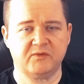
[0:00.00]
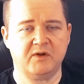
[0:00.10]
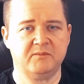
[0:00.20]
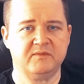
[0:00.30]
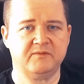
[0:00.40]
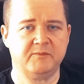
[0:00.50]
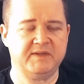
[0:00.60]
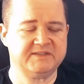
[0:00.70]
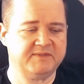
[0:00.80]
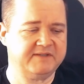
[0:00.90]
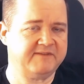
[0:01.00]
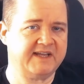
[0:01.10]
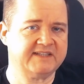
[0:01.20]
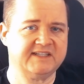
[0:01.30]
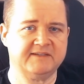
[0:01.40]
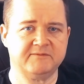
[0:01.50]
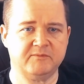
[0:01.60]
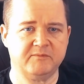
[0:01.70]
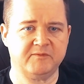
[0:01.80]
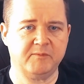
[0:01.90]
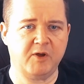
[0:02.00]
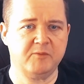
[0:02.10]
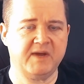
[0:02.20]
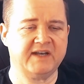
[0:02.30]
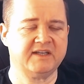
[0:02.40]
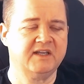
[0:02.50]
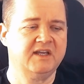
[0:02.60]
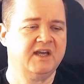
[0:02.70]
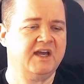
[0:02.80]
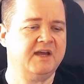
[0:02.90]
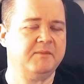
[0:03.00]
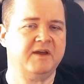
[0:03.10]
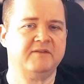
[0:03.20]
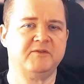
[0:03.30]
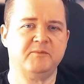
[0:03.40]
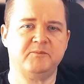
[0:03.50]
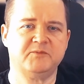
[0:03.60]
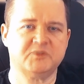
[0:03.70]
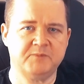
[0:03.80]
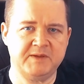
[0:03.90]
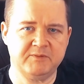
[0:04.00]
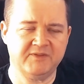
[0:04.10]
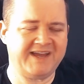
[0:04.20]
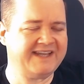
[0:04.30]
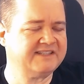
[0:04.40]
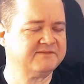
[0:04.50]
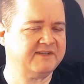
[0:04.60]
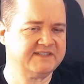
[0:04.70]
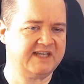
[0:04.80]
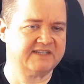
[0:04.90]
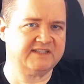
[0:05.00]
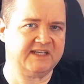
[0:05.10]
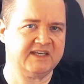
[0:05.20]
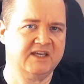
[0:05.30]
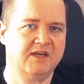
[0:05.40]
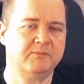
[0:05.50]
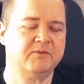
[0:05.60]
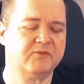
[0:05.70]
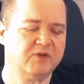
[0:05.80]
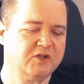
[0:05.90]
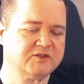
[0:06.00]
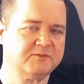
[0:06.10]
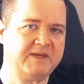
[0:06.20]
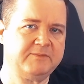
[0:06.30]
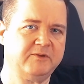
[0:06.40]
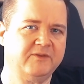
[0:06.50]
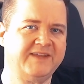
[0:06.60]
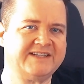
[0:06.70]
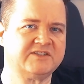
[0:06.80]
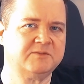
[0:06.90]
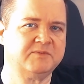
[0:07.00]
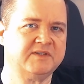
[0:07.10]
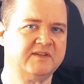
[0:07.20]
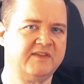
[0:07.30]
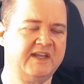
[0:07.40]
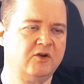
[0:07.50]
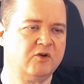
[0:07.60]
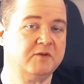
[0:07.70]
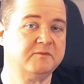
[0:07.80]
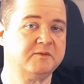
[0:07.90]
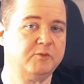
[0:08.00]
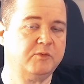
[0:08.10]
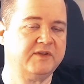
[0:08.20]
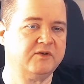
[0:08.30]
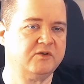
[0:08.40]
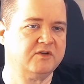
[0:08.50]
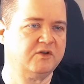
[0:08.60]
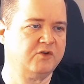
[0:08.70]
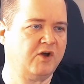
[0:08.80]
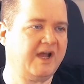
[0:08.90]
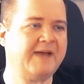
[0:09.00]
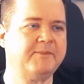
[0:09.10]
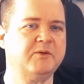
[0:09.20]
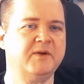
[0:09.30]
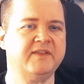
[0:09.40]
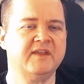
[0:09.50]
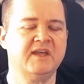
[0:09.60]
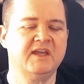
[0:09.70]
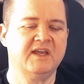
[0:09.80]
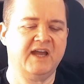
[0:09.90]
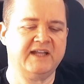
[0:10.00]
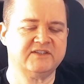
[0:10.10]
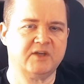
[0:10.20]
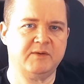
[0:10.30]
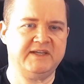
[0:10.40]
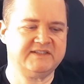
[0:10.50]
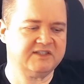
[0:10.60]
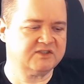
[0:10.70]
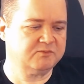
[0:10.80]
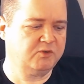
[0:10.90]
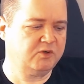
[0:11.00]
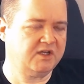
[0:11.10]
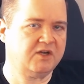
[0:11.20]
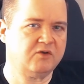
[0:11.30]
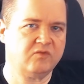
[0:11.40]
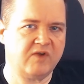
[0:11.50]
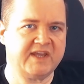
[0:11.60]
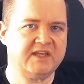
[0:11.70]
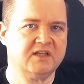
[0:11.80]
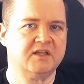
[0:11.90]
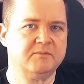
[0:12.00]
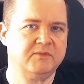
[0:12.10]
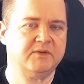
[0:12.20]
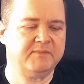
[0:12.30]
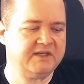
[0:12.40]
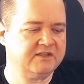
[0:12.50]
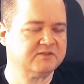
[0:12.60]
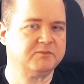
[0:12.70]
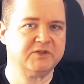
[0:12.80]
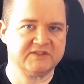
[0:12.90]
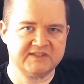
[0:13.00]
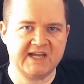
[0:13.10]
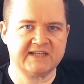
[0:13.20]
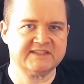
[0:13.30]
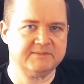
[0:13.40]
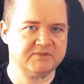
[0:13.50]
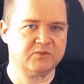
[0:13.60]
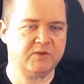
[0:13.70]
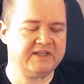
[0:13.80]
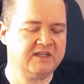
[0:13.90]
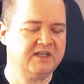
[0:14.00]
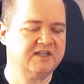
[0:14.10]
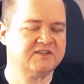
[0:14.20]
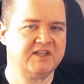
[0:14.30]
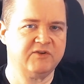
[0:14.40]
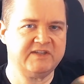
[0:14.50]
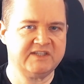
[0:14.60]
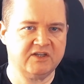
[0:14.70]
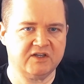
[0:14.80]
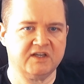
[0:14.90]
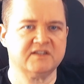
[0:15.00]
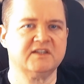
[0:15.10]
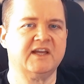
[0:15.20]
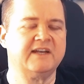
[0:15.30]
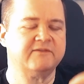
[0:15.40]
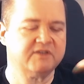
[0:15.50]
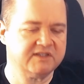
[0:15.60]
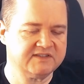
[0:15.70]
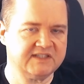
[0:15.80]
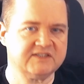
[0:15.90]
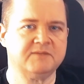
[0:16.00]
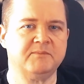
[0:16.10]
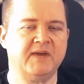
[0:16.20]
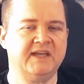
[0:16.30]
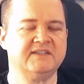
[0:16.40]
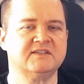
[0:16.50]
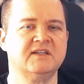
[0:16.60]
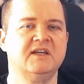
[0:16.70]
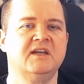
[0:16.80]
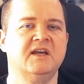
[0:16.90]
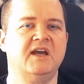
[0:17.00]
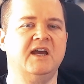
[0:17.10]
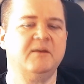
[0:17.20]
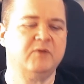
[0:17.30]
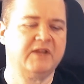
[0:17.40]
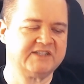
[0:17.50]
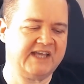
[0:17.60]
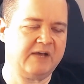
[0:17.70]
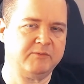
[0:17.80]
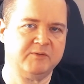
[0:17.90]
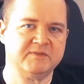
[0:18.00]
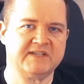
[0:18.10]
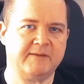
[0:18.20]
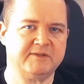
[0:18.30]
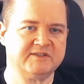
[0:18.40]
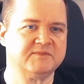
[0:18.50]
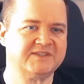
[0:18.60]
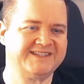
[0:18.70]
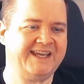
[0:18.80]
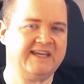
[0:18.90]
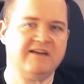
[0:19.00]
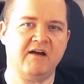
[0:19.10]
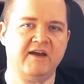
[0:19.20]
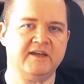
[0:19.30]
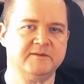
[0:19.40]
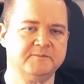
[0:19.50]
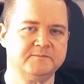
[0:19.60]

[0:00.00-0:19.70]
from from intermittent fasting and from from OMAD, um, and for some people that is fantastic. But for a lot of people, that's something that they're not comfortable with or, or not happy with, and so eating smaller, regular meals and putting snacks in between so that you're eating on a kind of consistent pace um, will actually help your metabolism stay high.